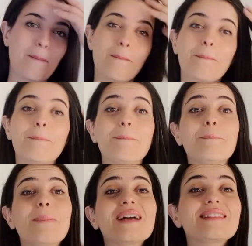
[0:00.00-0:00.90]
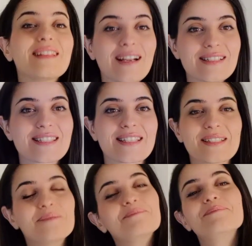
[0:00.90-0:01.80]

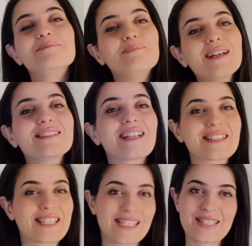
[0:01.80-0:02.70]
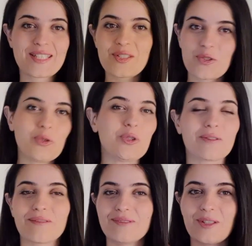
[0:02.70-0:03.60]
Madraseh. Madraseh is the
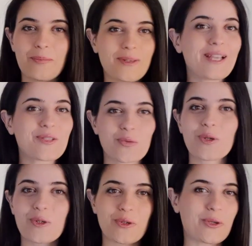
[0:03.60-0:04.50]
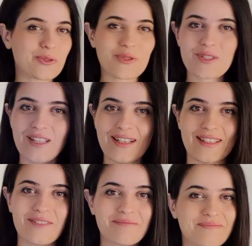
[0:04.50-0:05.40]
school, the place where you go to study.